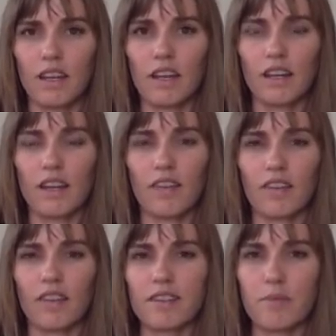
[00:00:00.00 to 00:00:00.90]
Another
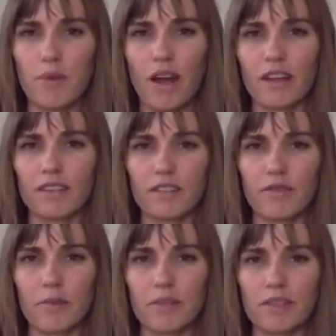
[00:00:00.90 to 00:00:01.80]
thing to practice
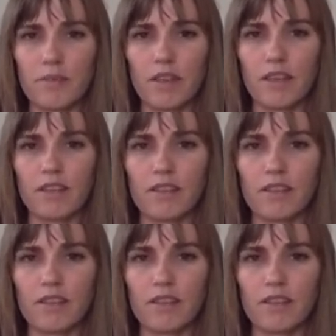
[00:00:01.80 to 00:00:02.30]
from this place